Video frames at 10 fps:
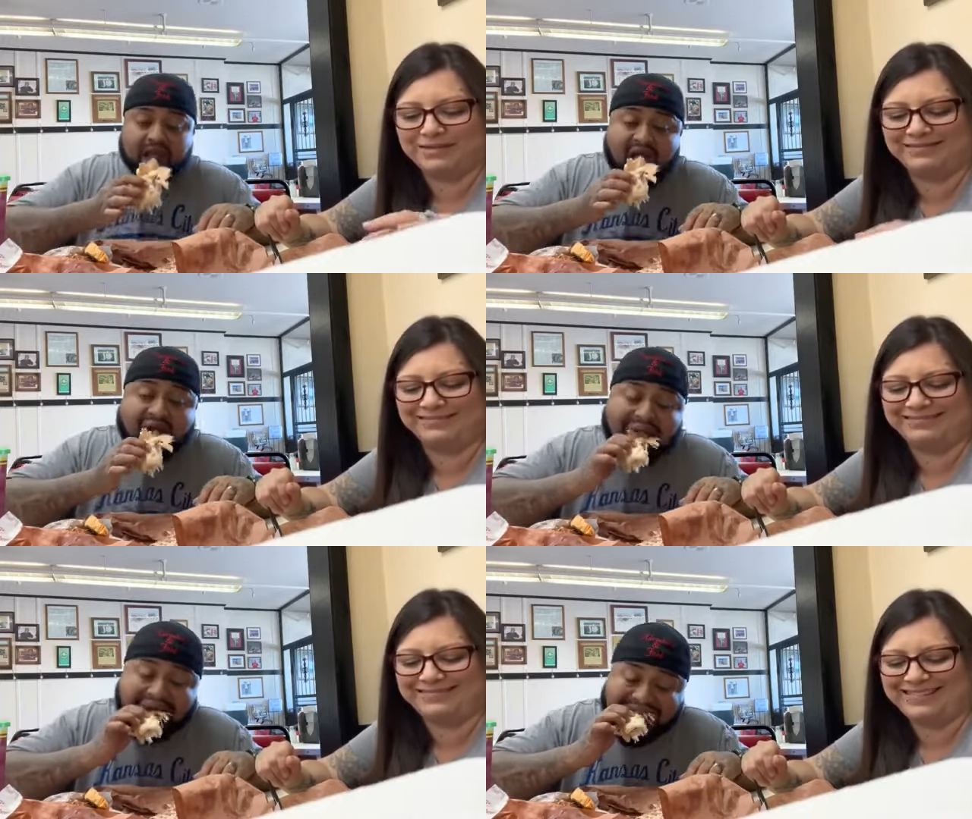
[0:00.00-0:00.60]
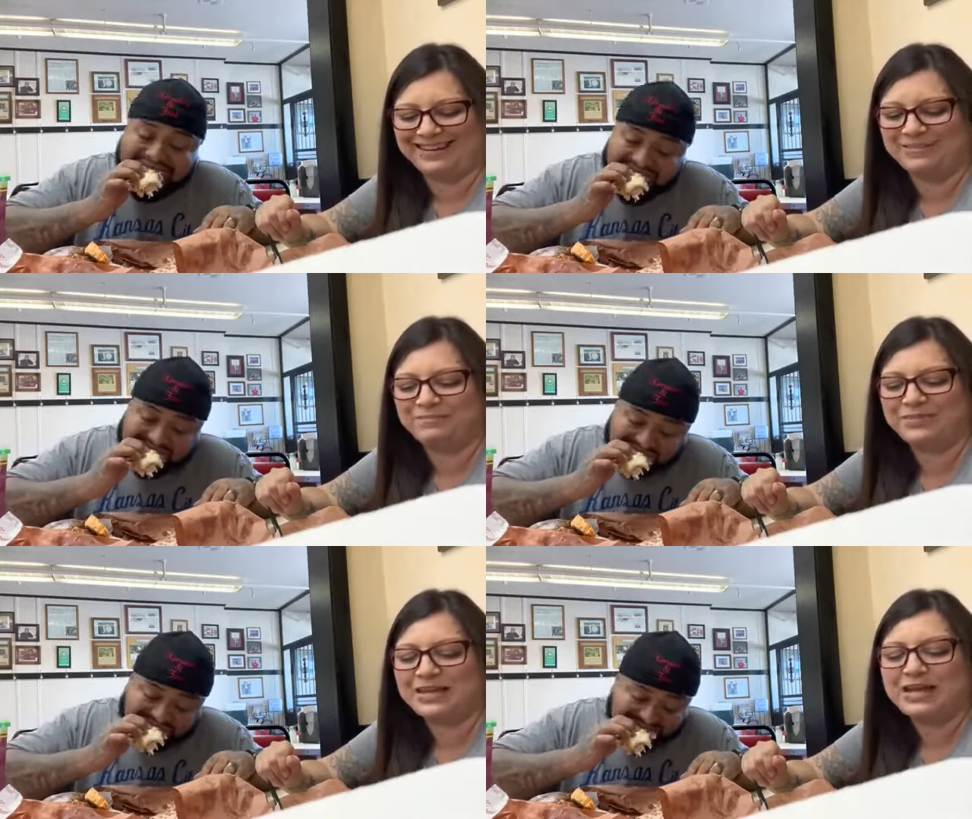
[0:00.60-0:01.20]

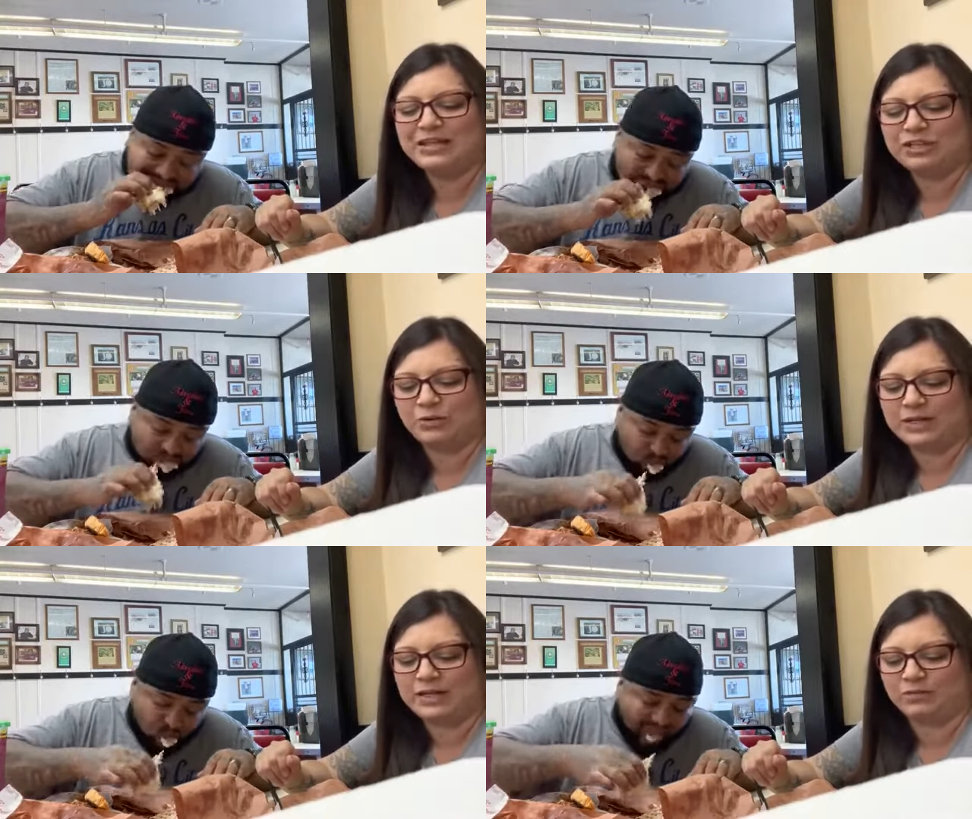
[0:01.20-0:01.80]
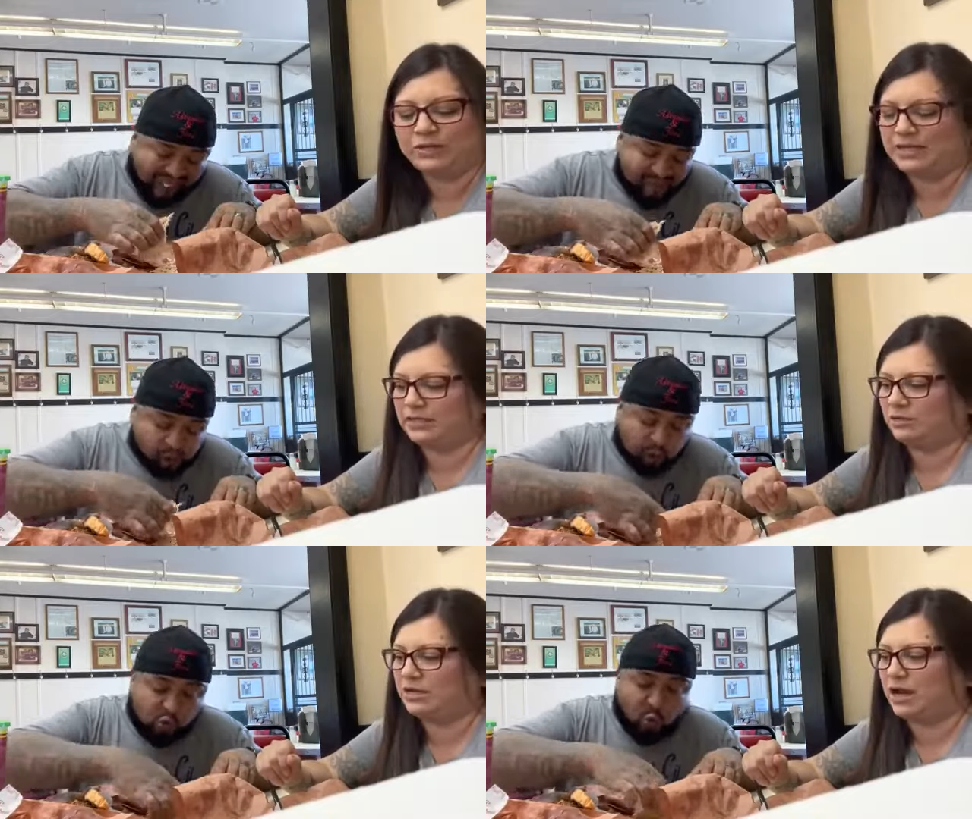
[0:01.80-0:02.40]
Speaker 1: -hmm. so he get what he
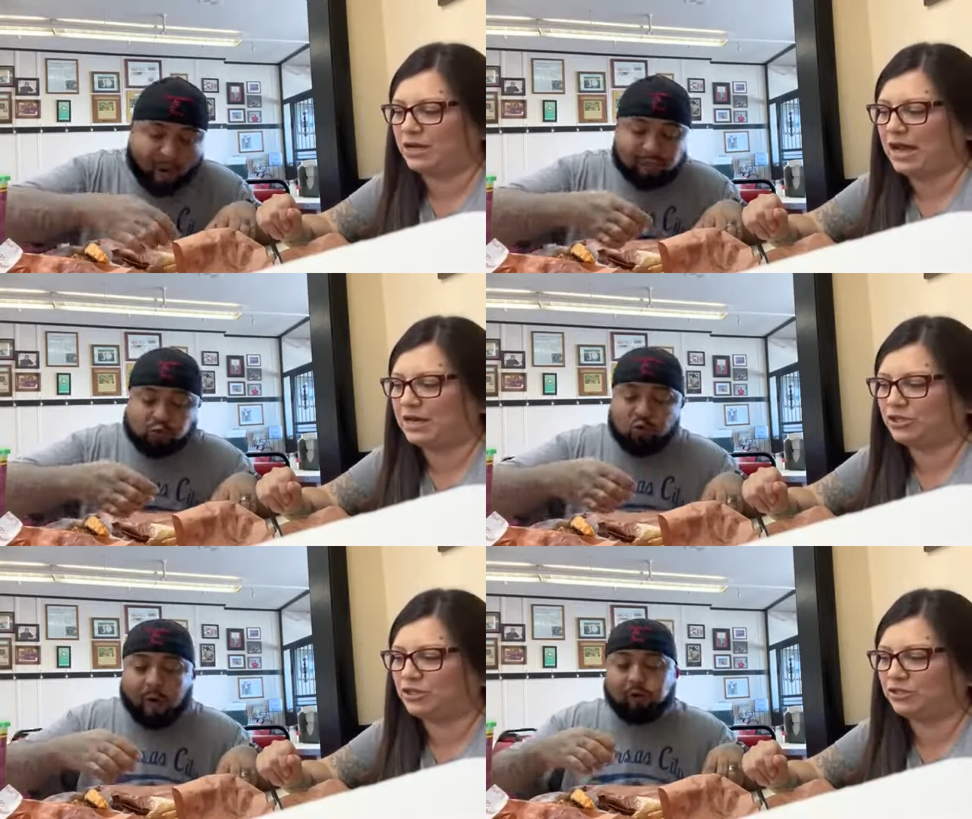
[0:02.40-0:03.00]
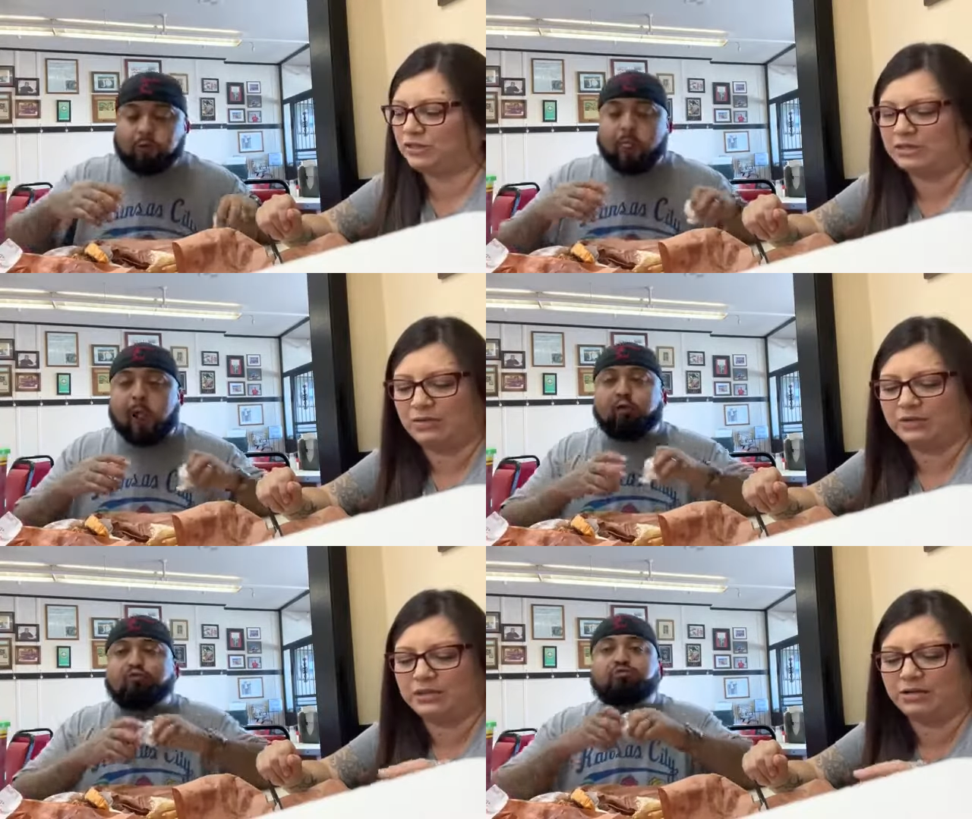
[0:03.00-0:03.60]
he got cash? Is that
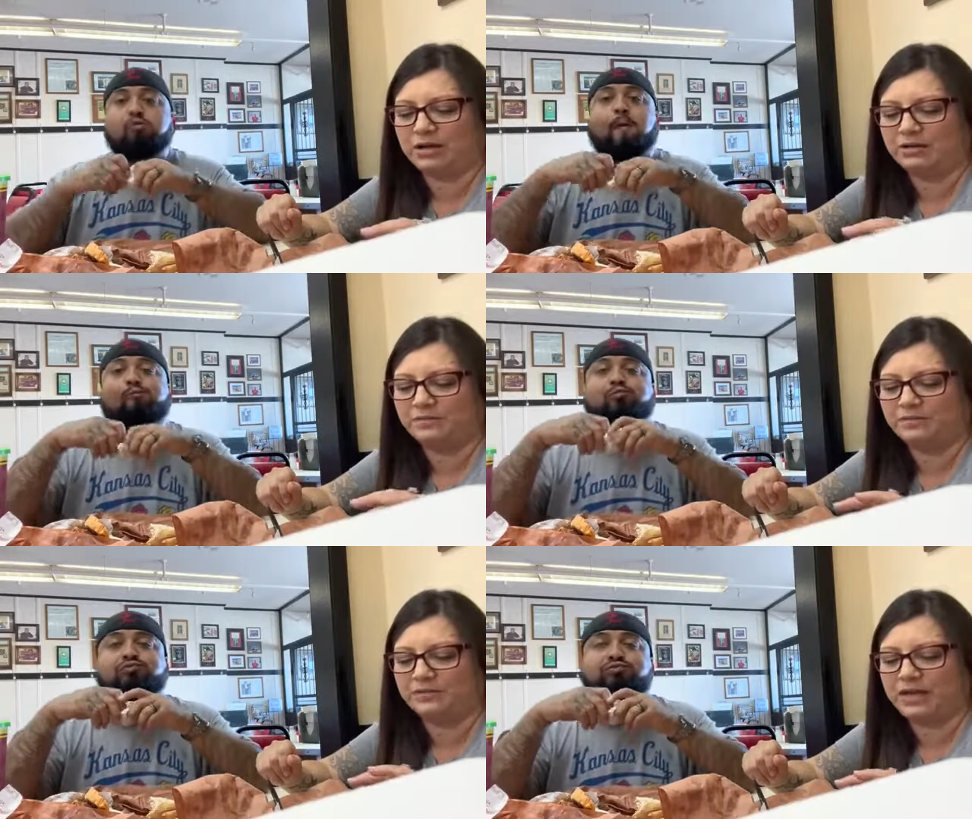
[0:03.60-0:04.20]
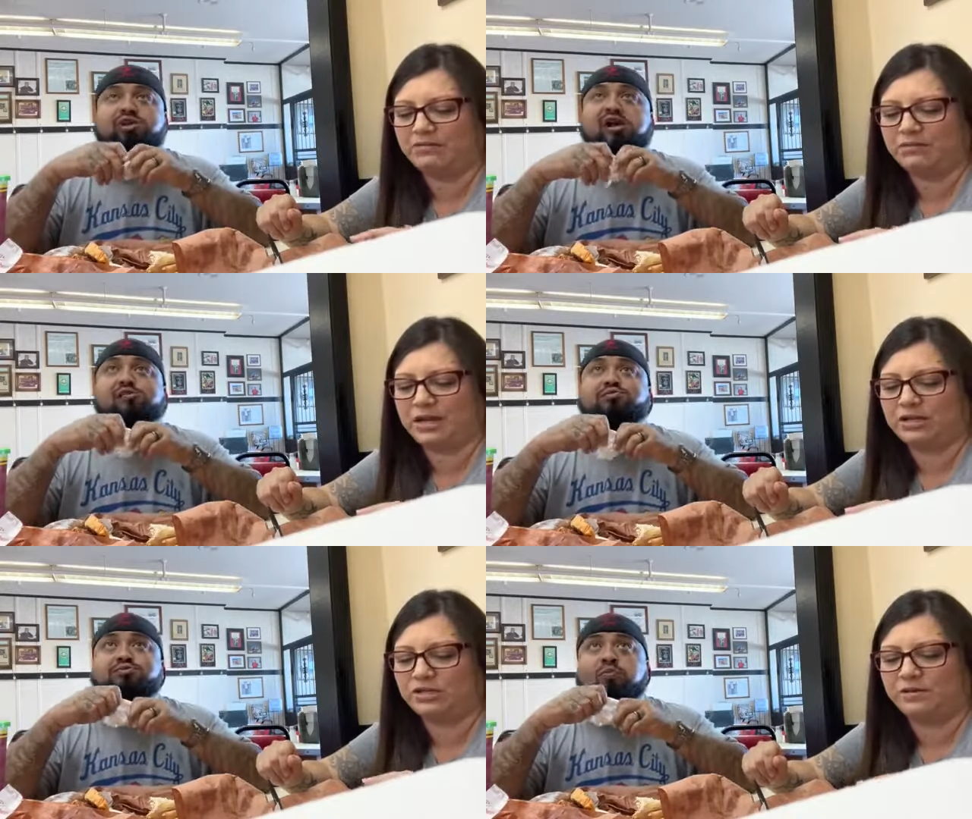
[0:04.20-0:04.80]
what Danielle got him? Gave yeah. him
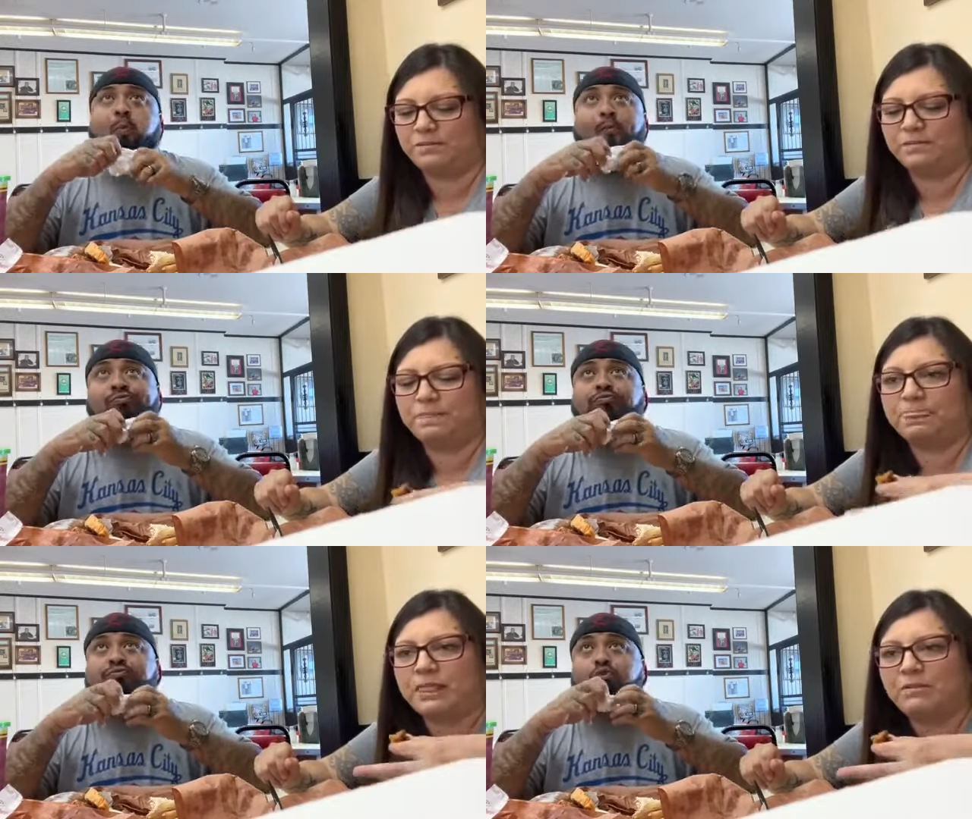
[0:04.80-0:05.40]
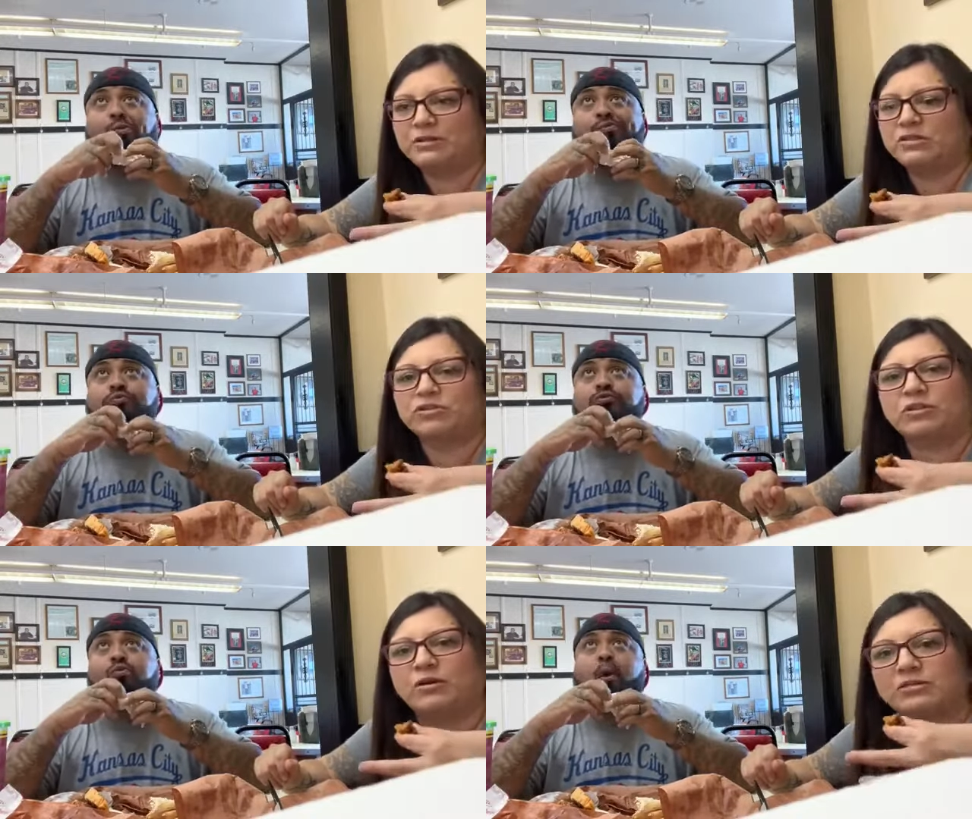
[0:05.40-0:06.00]
cash. Mm -hmm. My
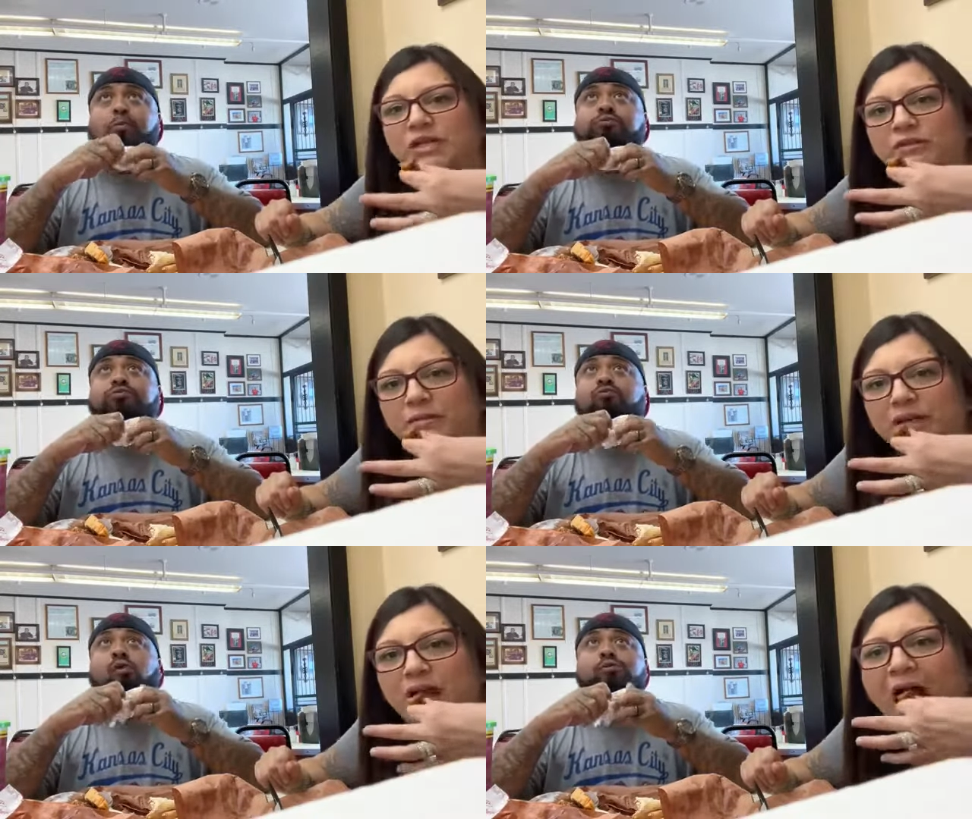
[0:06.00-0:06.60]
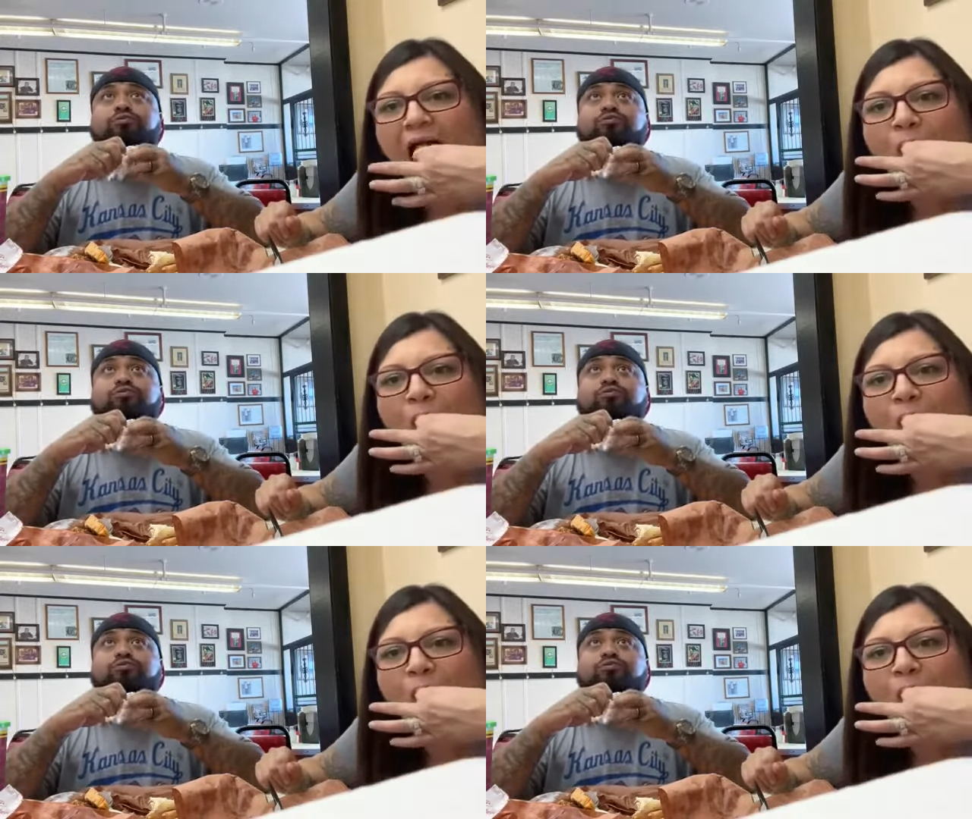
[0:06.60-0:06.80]
sister-in-law was giving him money.